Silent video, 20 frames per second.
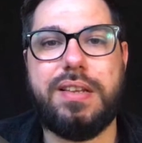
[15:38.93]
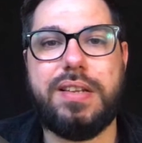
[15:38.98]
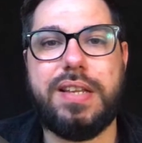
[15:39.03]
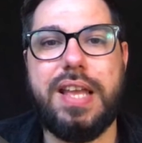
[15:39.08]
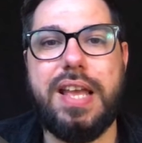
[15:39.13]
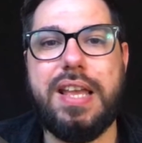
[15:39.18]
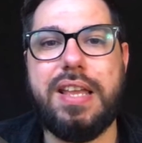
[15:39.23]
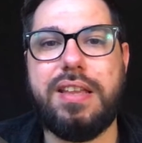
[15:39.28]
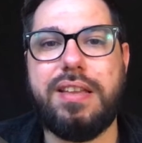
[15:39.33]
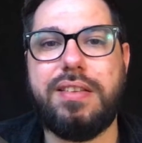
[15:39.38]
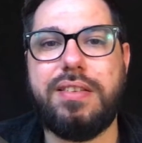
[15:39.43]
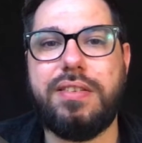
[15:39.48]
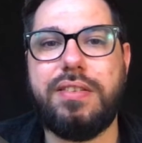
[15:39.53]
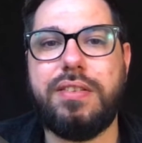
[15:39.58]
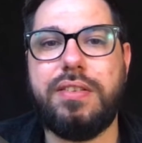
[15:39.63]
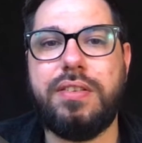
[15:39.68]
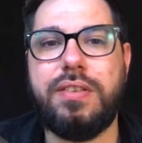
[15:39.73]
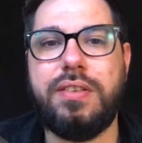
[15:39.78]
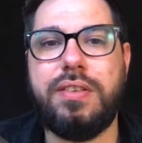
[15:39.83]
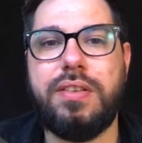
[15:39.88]
Okay.
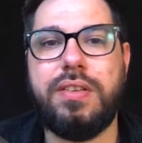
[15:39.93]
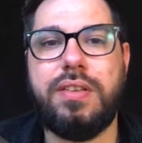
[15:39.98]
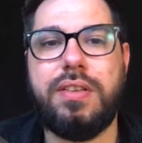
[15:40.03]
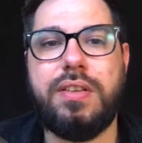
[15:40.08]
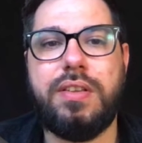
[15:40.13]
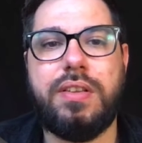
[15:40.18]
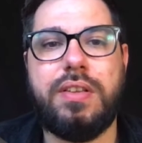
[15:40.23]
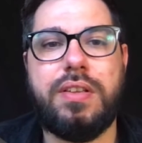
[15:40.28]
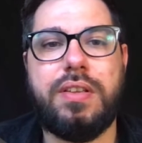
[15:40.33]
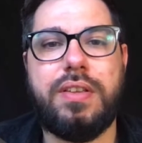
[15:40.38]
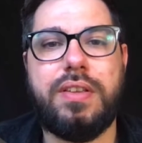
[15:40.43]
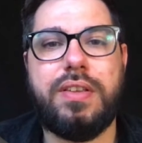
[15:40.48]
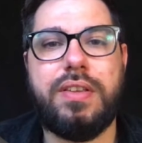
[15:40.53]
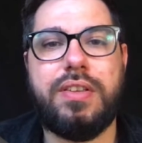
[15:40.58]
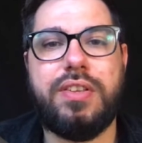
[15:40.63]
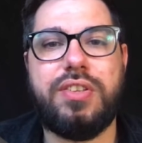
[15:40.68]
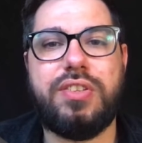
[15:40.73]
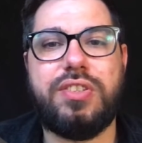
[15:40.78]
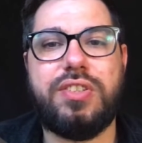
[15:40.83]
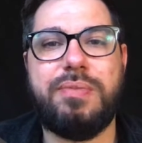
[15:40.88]

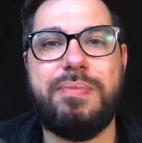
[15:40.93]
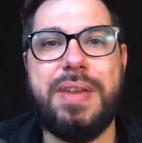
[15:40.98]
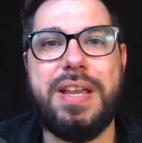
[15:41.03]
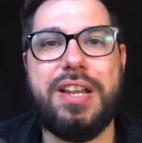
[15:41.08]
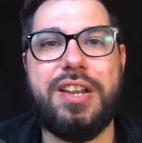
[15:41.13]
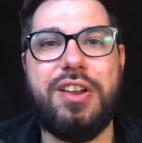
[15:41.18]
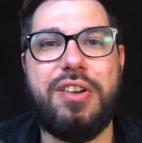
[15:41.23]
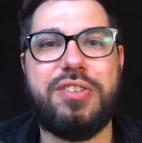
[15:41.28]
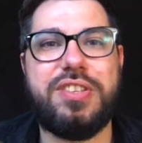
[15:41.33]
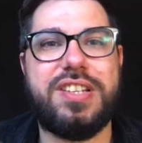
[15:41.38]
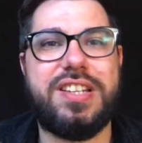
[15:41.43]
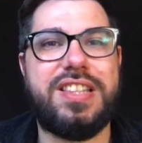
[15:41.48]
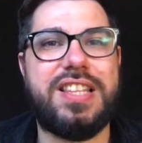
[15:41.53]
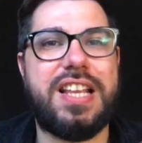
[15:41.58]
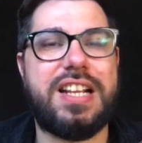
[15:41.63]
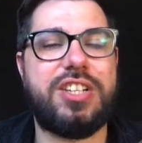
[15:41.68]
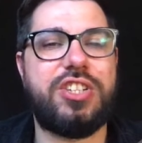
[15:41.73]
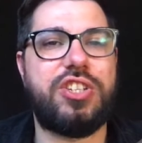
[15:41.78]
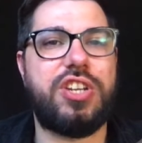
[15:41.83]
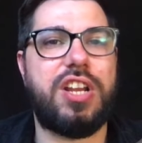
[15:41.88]
Submit and go to the next